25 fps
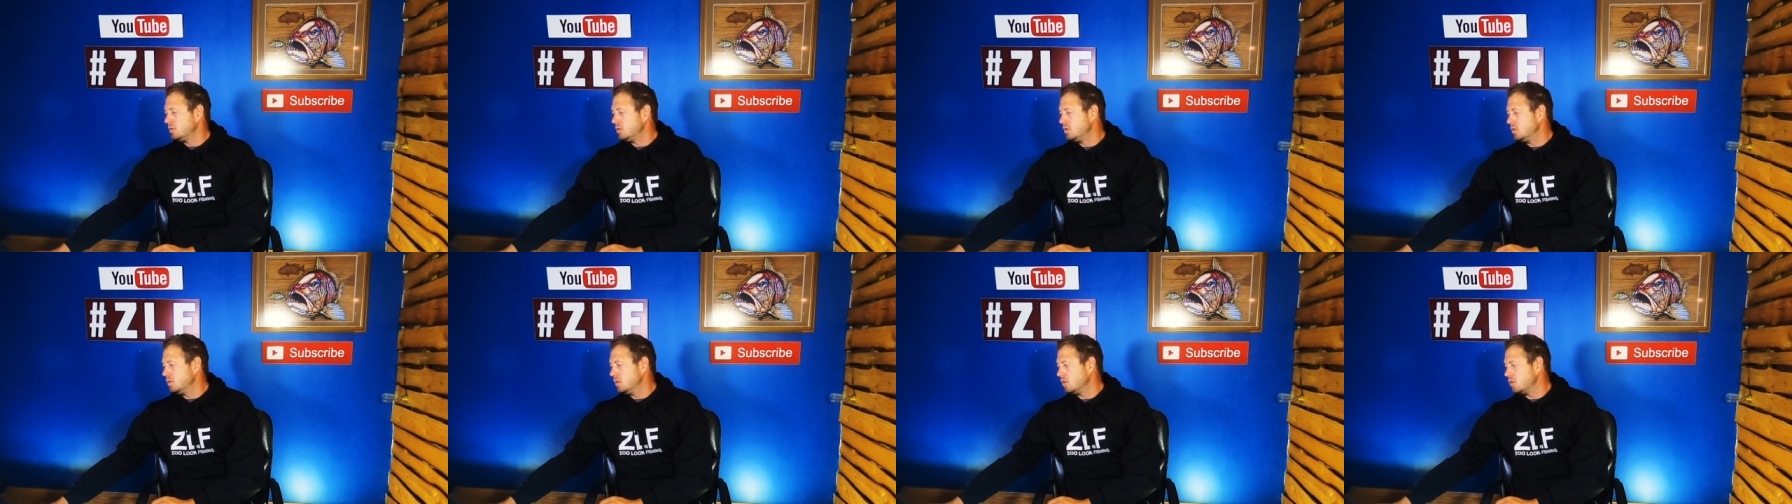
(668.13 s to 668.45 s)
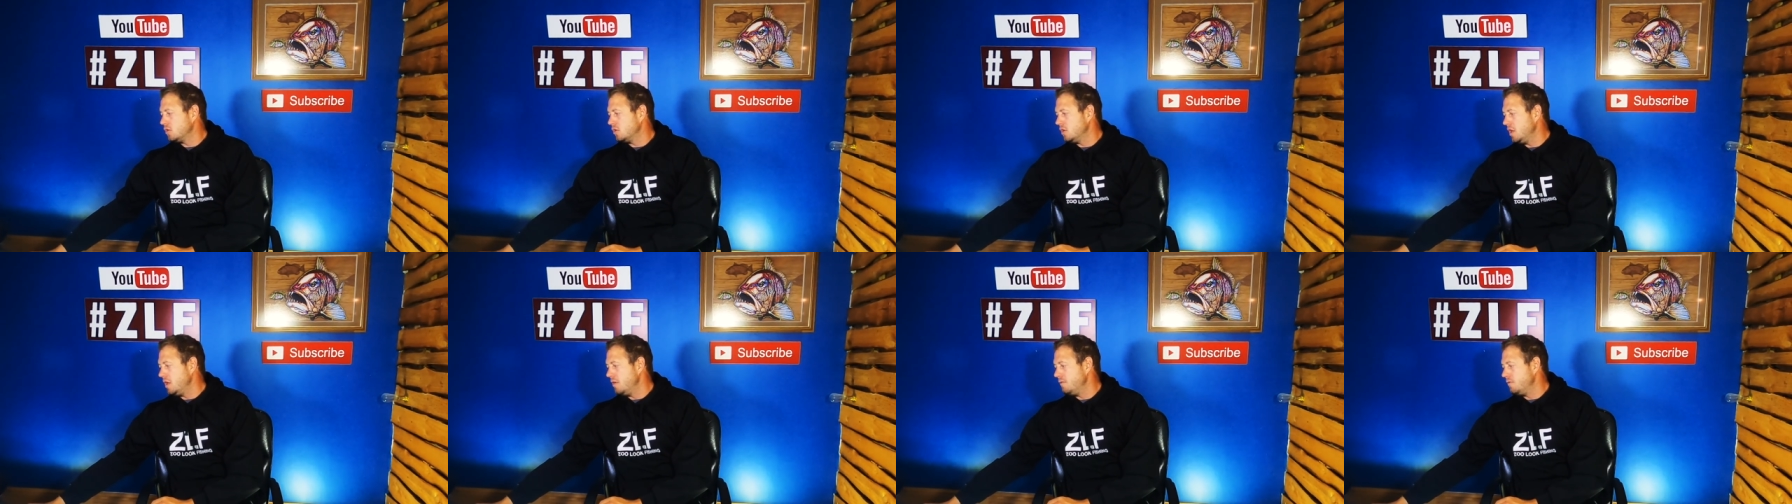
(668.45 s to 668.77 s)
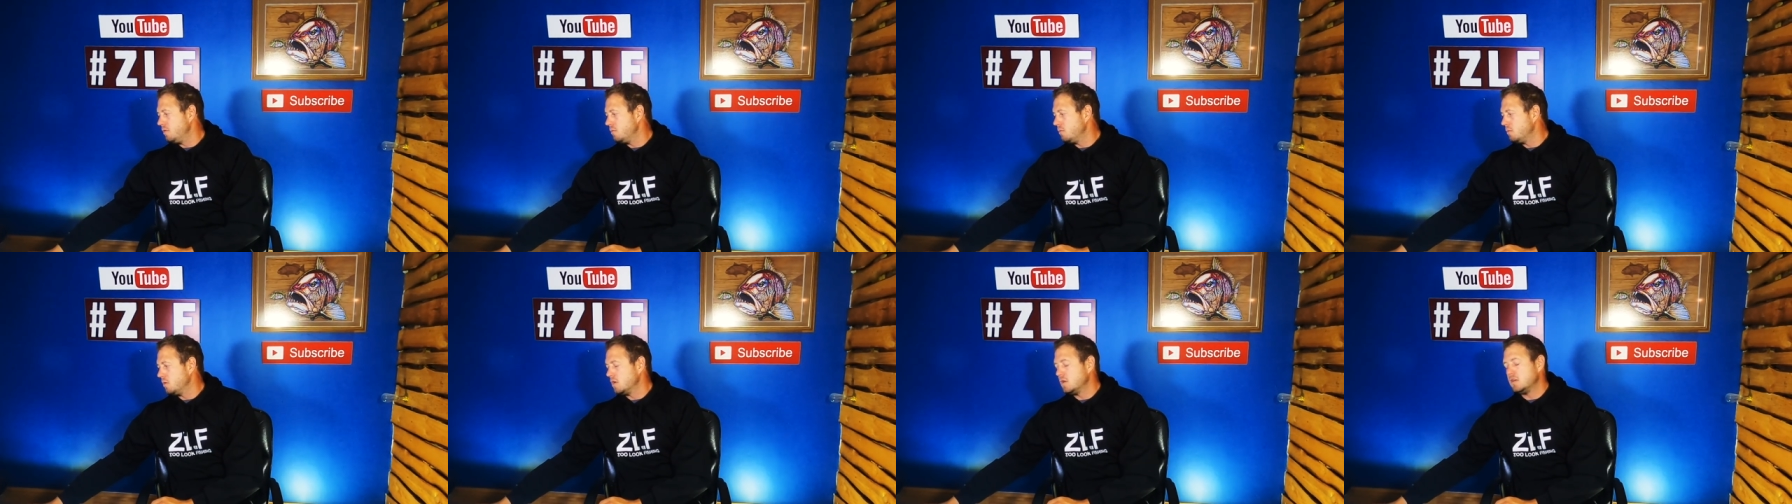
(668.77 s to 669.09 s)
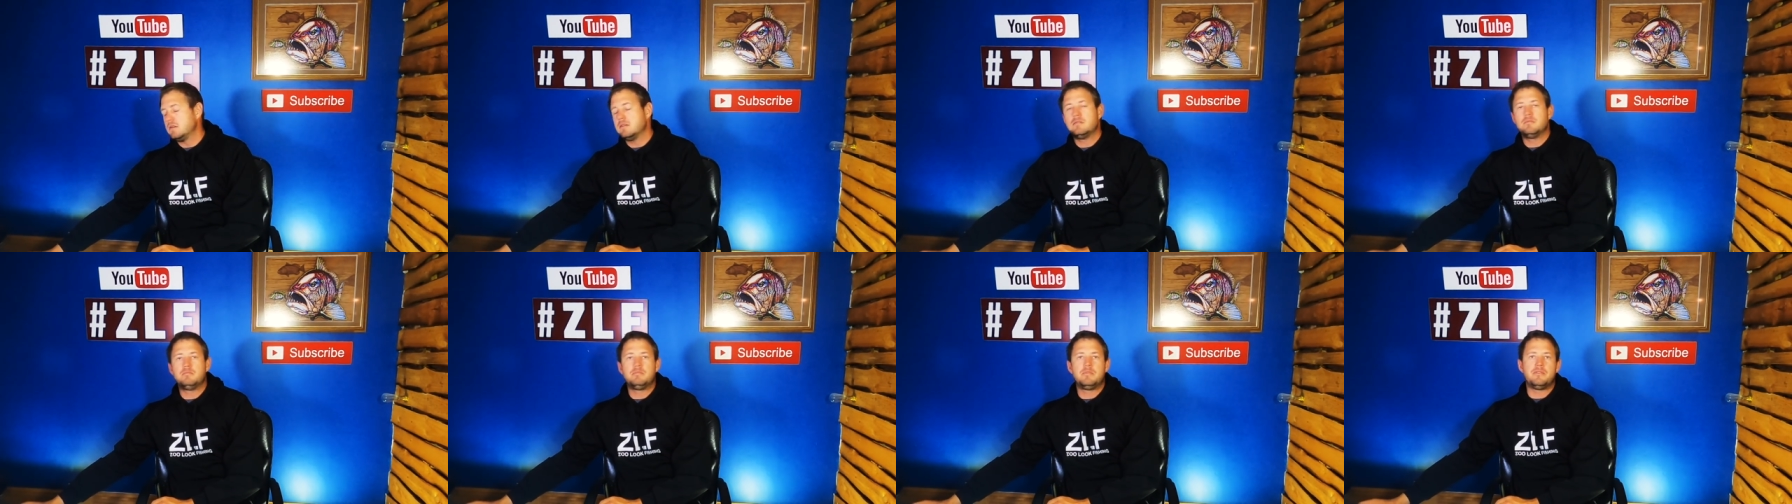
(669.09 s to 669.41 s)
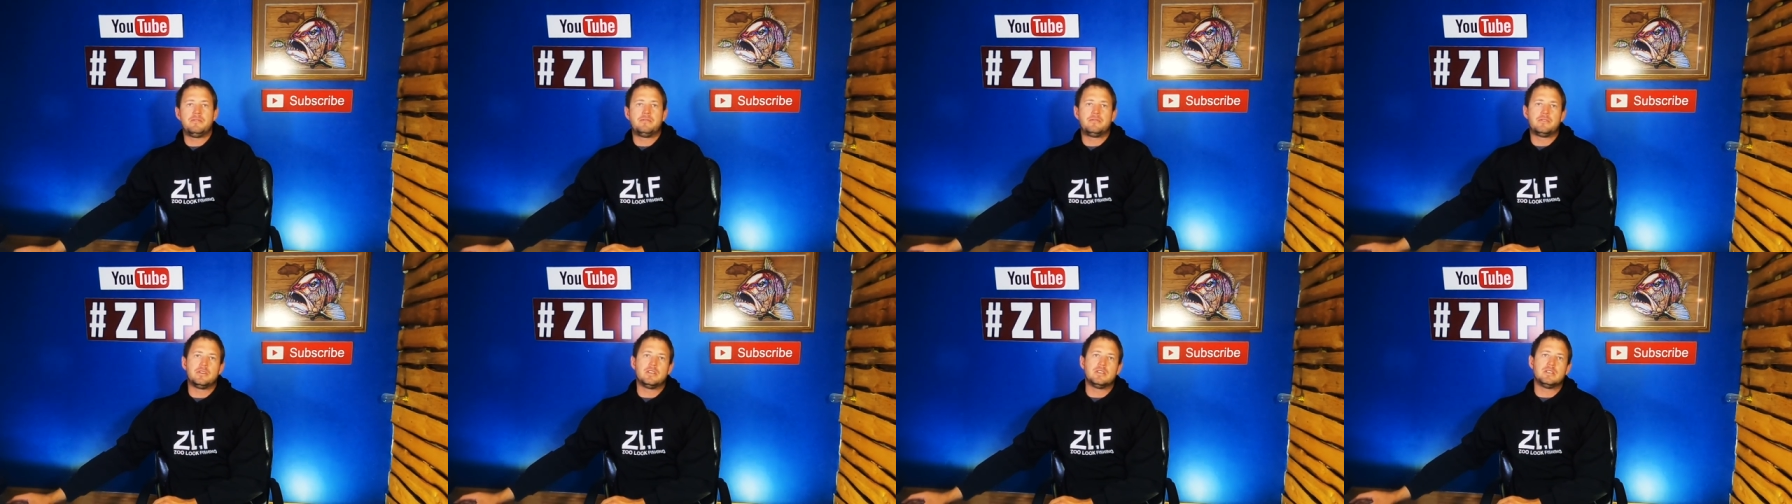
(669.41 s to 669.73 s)
not everyone
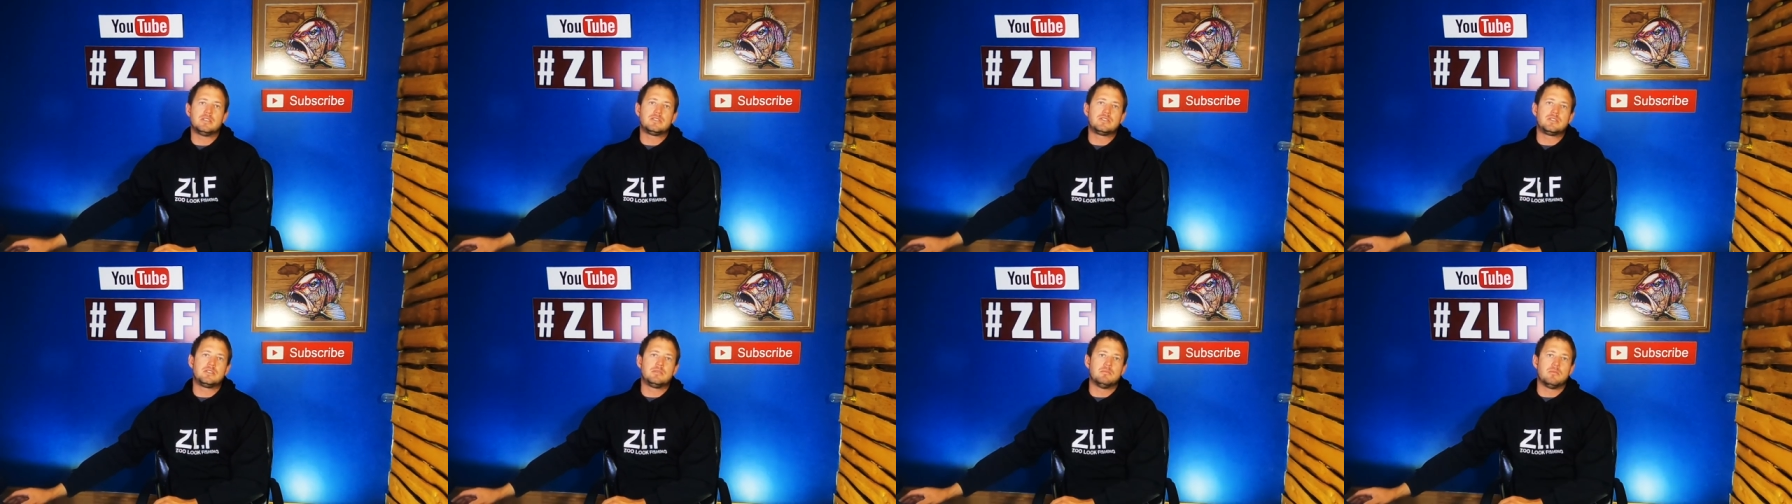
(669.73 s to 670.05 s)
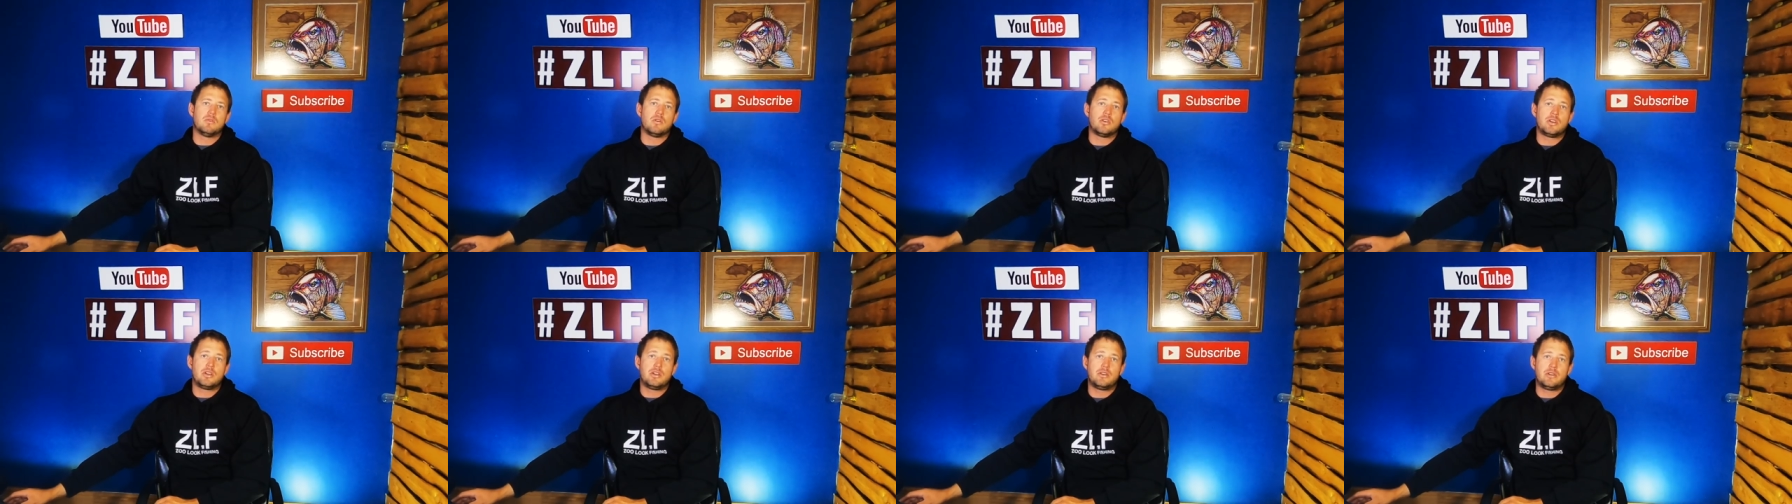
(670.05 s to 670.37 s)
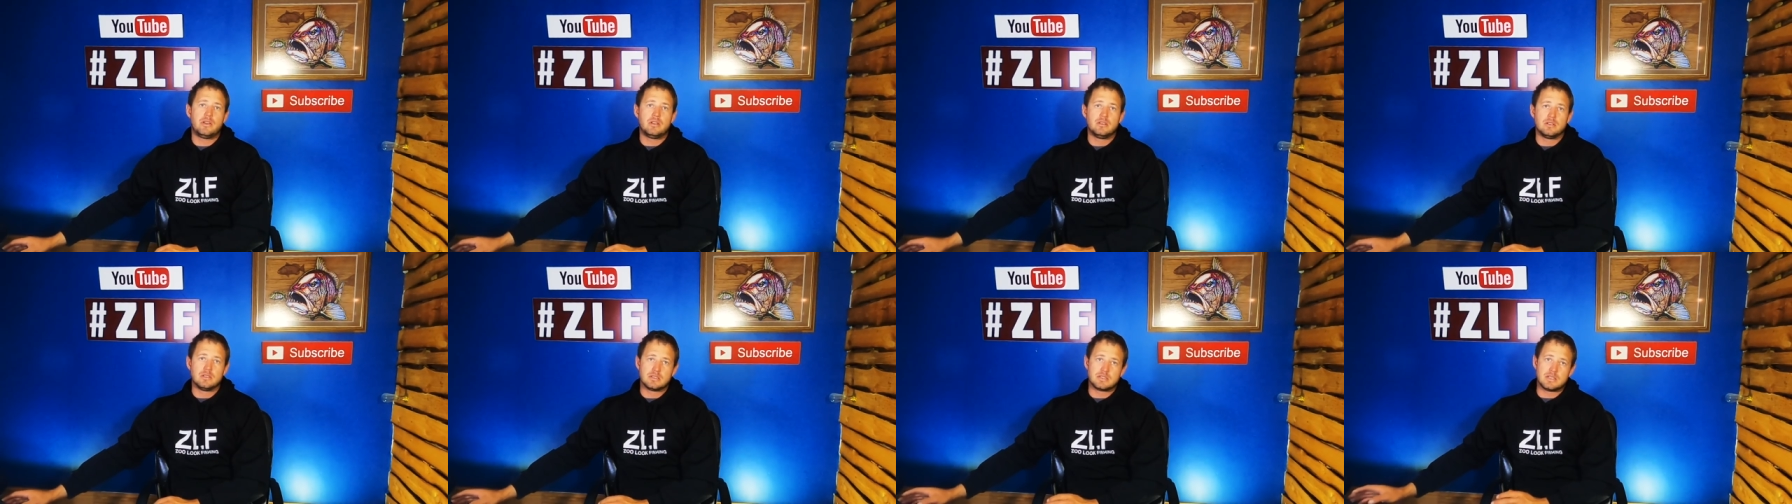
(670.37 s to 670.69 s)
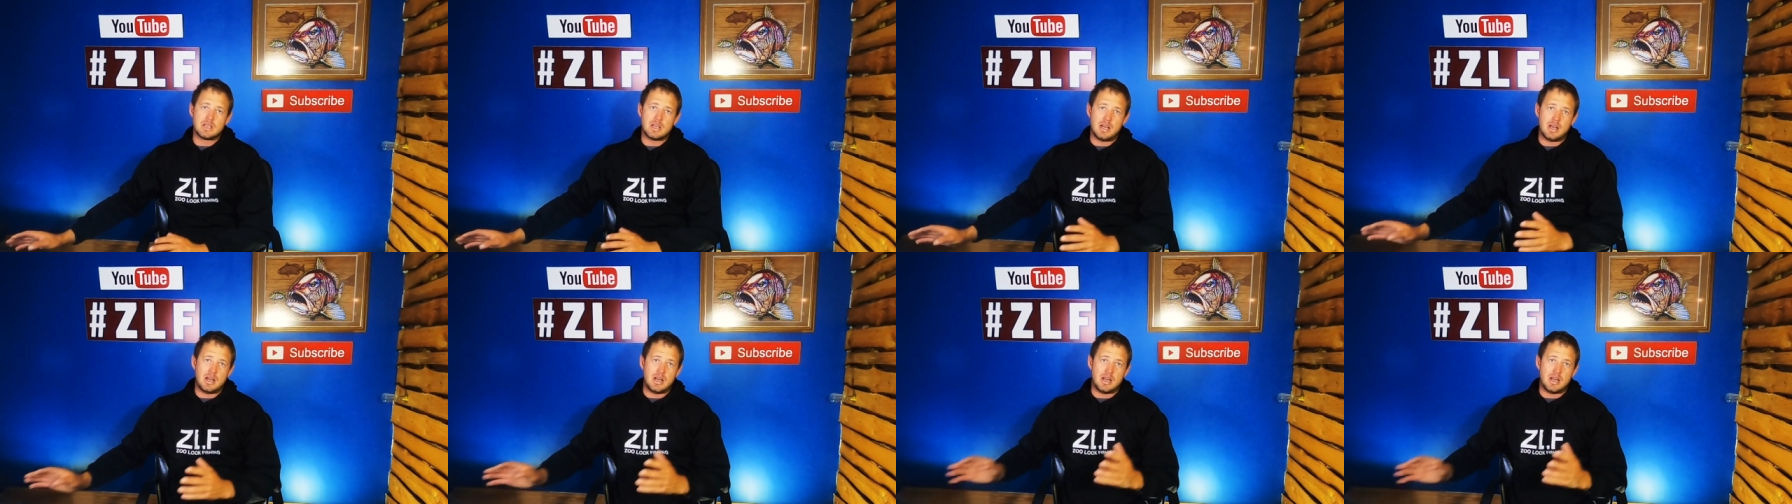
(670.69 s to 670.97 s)
prefers Shimano reels.